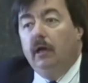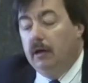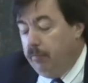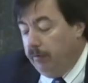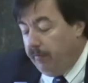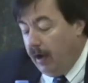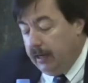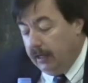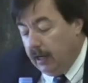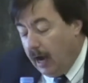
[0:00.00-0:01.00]
in
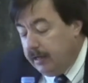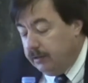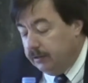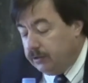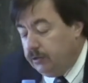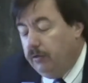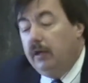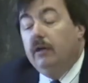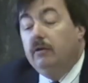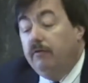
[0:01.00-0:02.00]
providing guidance to
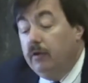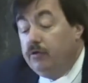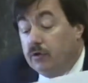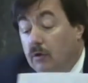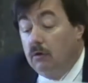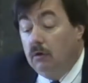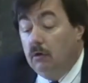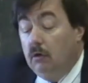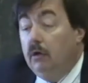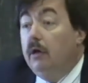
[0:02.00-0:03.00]
the individual
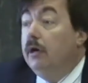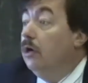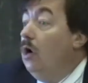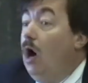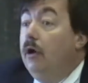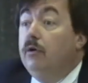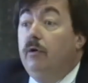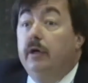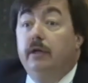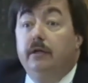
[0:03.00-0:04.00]
in a
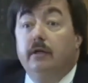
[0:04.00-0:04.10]
concrete